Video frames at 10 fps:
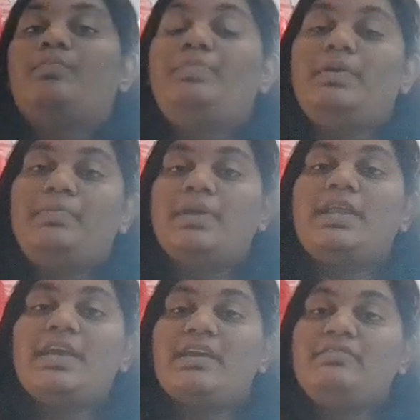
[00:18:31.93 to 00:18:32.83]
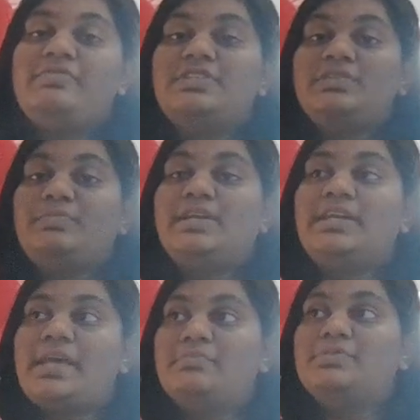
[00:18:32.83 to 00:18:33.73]
People here in Fiji
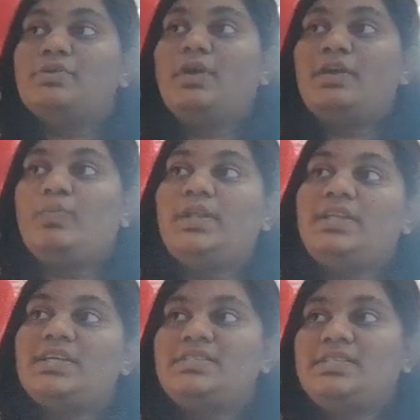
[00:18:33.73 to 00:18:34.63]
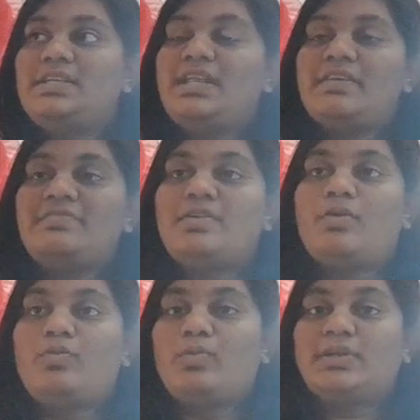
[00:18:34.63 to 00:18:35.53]
build dams, and when the sea level
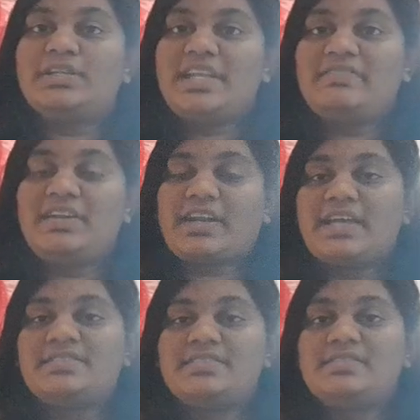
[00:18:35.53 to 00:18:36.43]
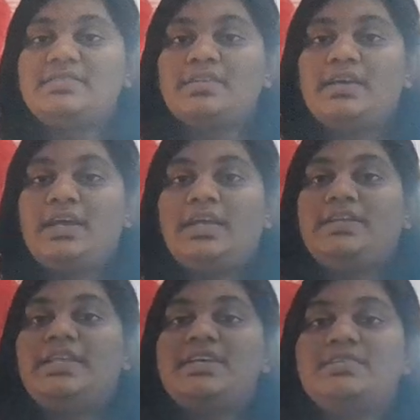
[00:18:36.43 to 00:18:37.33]
or water level rises
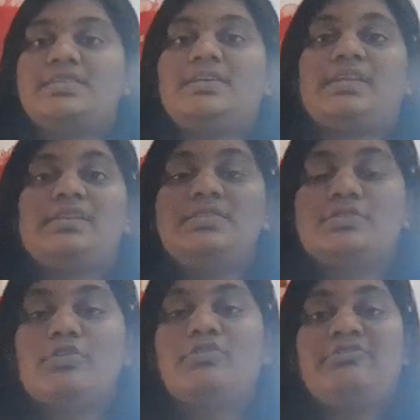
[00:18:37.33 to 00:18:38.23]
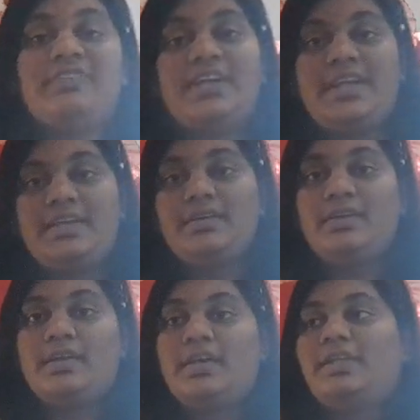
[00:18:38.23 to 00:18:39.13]
and there is a risk of flooding,
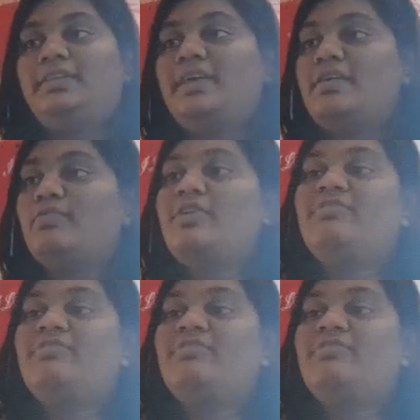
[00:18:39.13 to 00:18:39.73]
they will